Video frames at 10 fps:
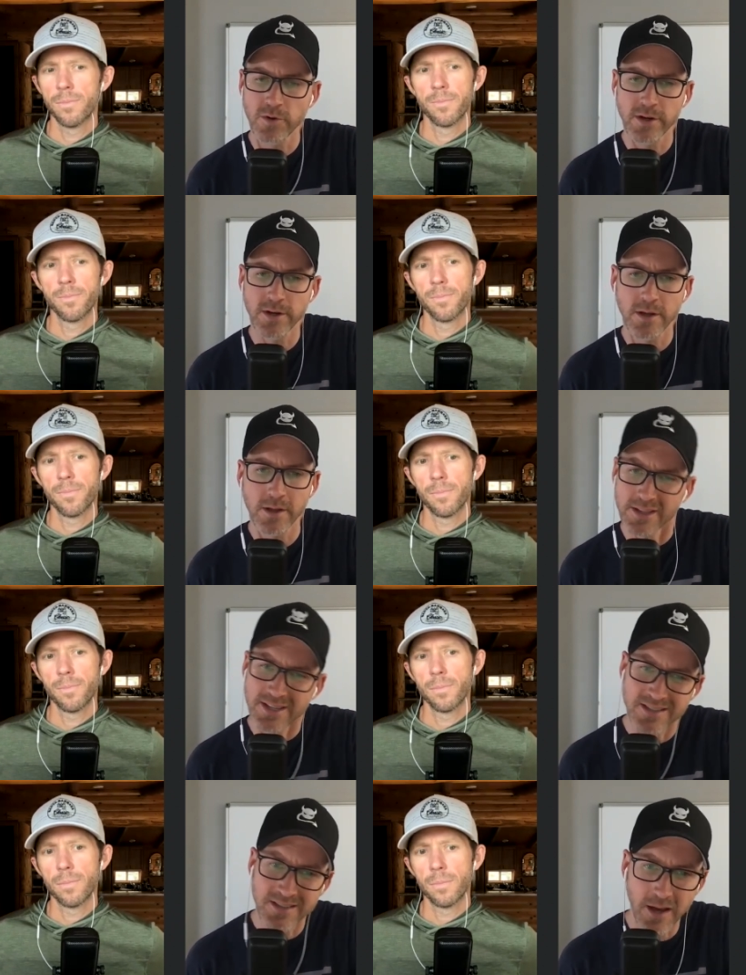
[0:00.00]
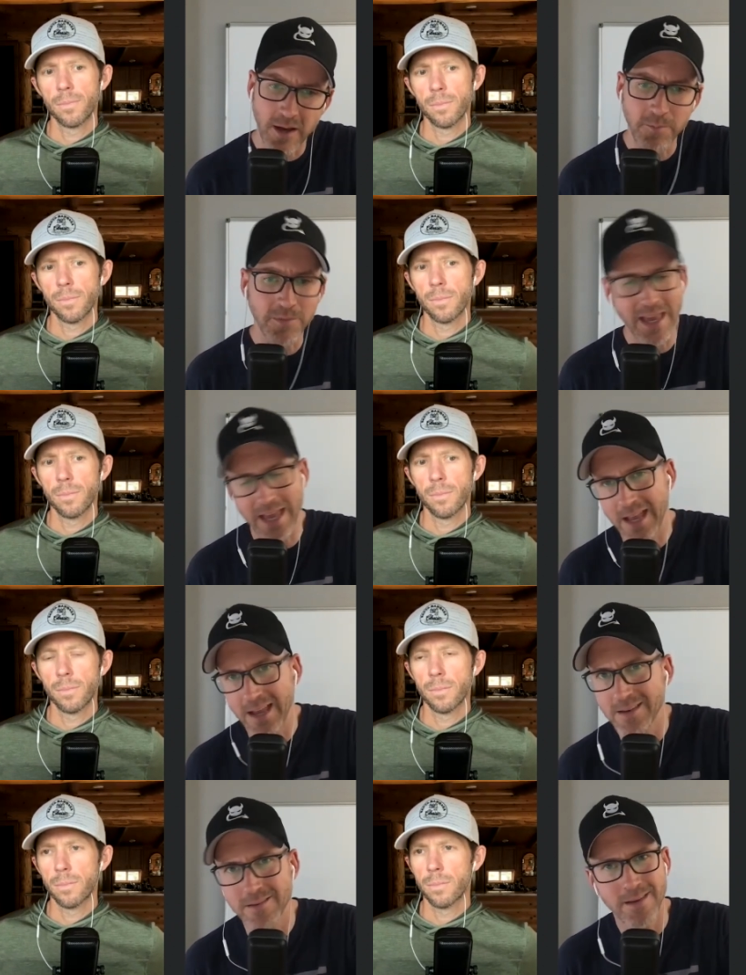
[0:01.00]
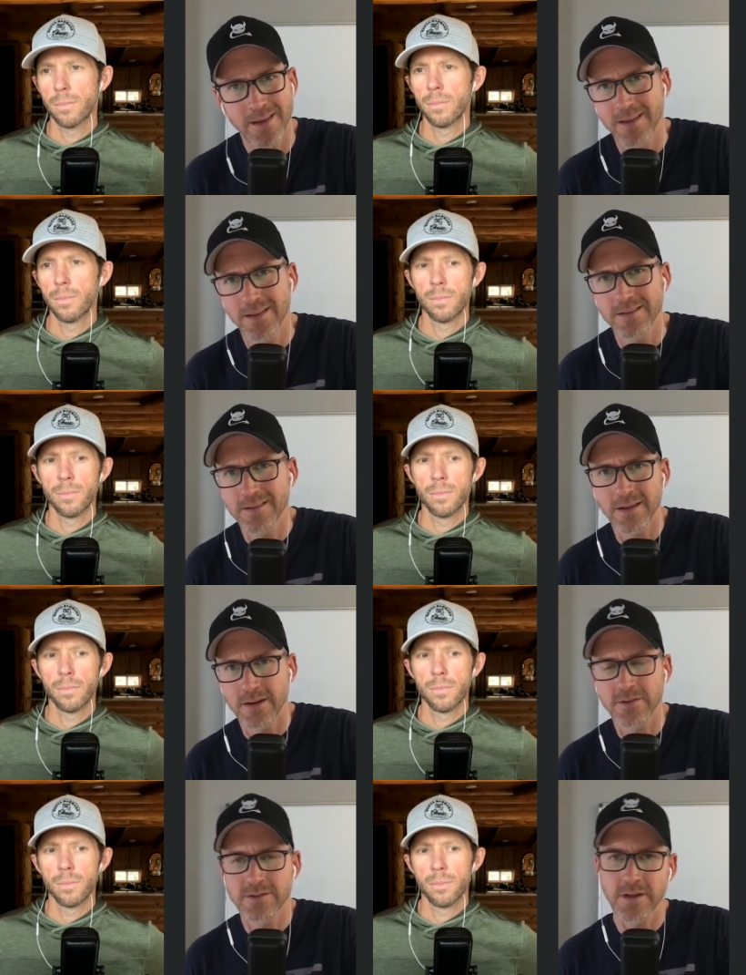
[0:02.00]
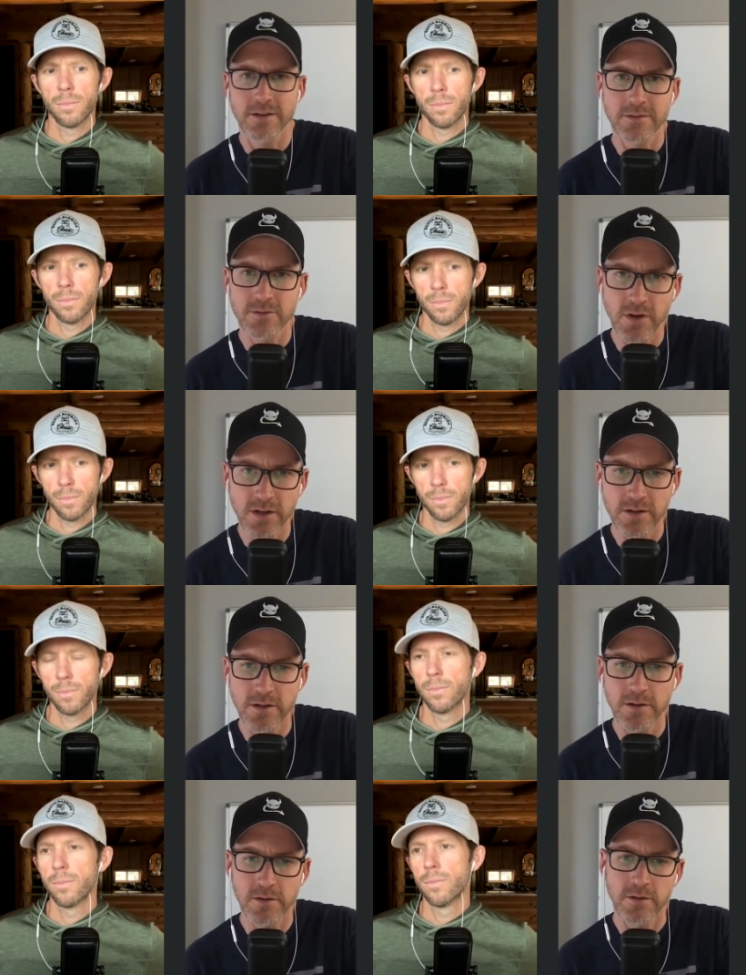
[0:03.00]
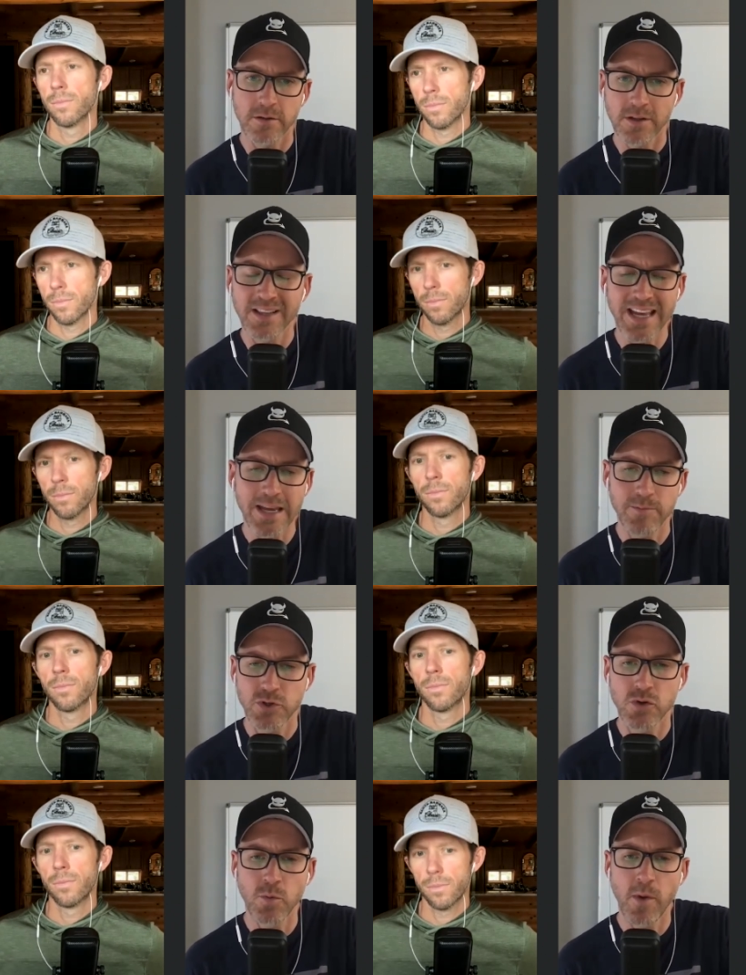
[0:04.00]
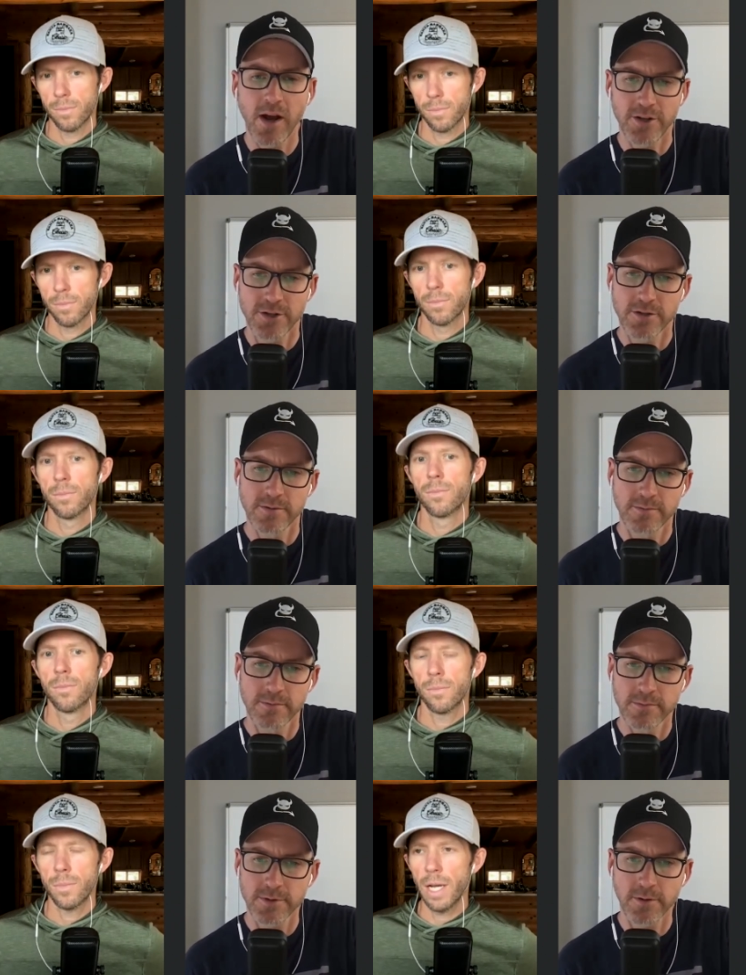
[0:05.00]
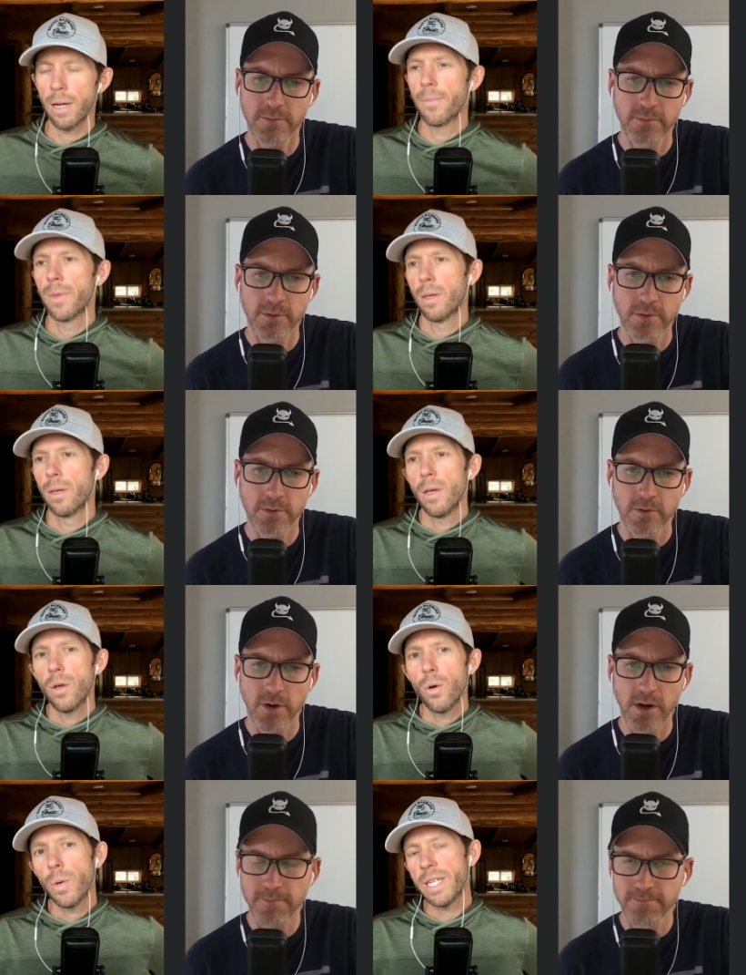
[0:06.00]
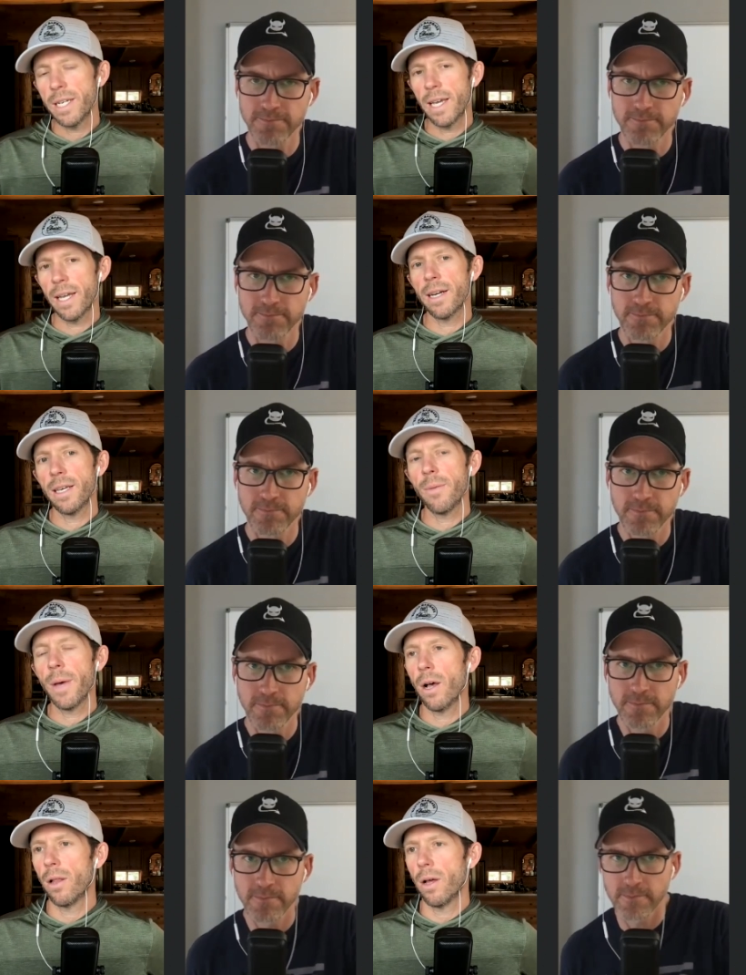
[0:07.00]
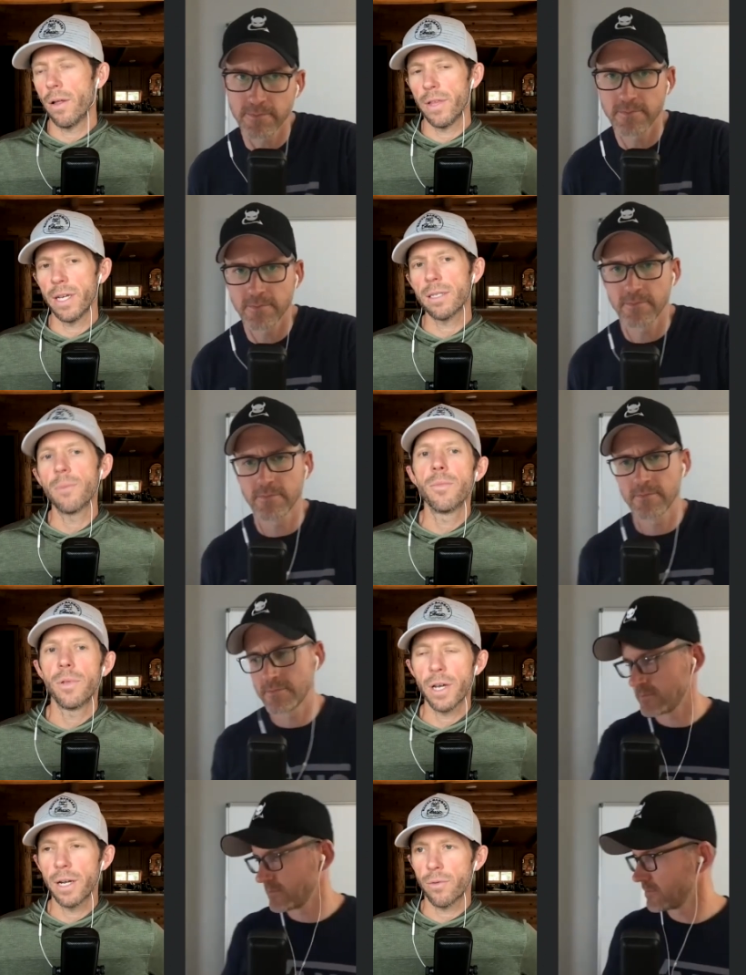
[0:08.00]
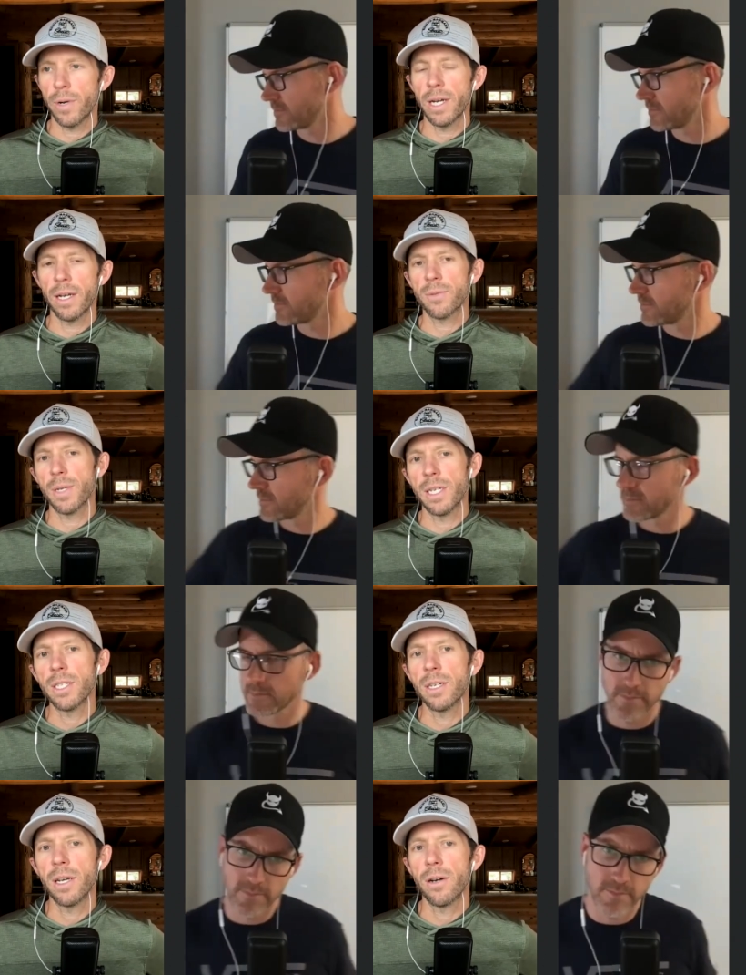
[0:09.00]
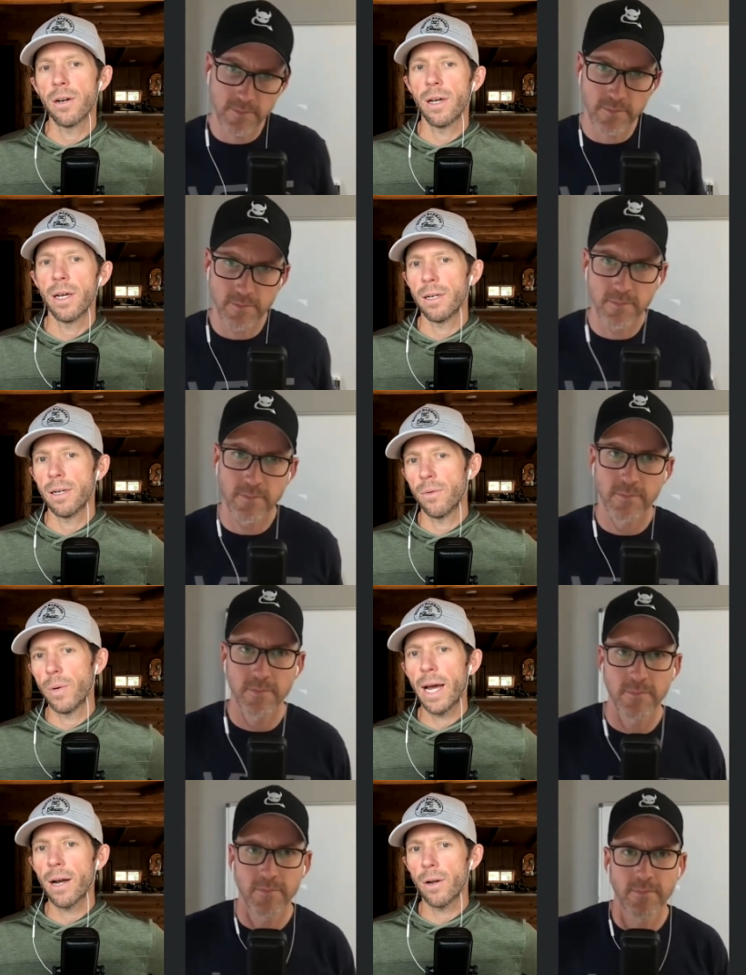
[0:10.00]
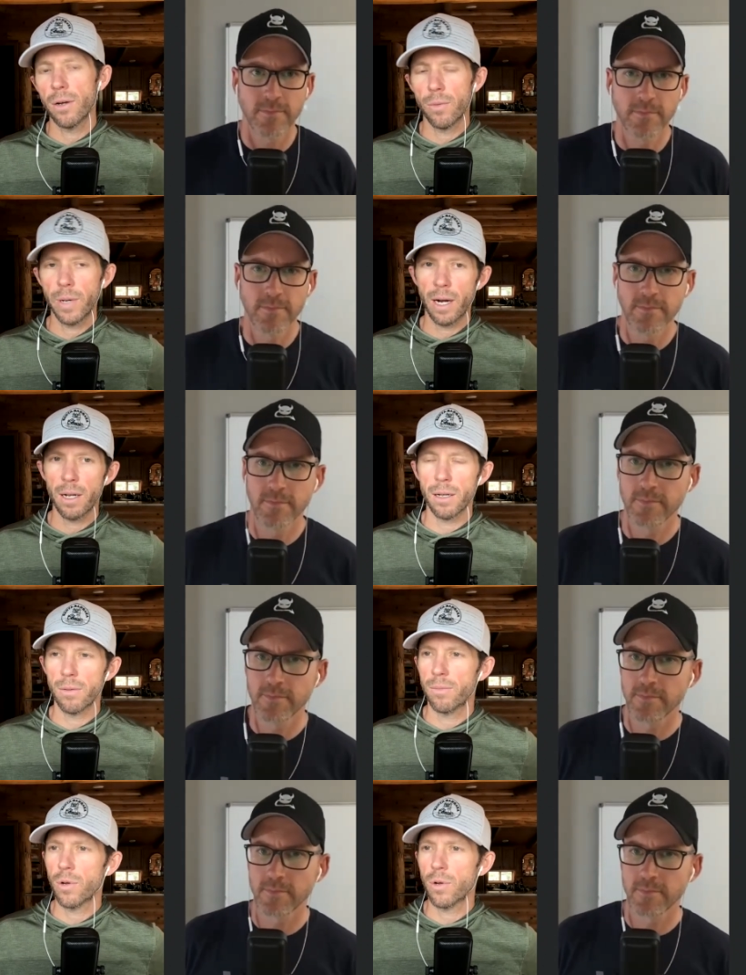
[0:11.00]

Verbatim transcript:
Speaker 1: wording, at least some can. You know, it's not trying to claim too much.
Speaker 2: So yeah. Great. We did get an email on this. I'm looking at the written explanation here. And we had a we had a